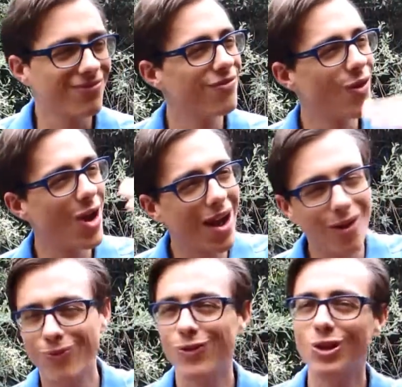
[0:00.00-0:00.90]
very
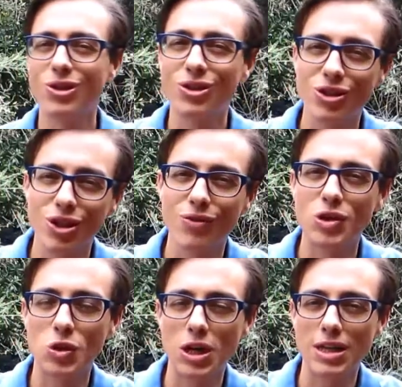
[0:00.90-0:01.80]
helpful, service
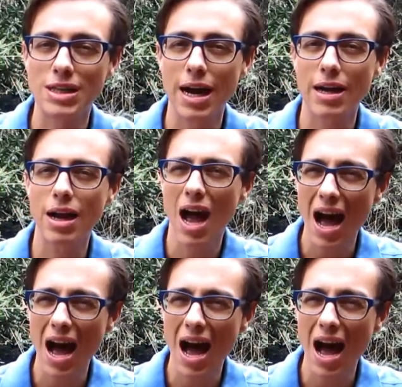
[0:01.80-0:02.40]
orientated.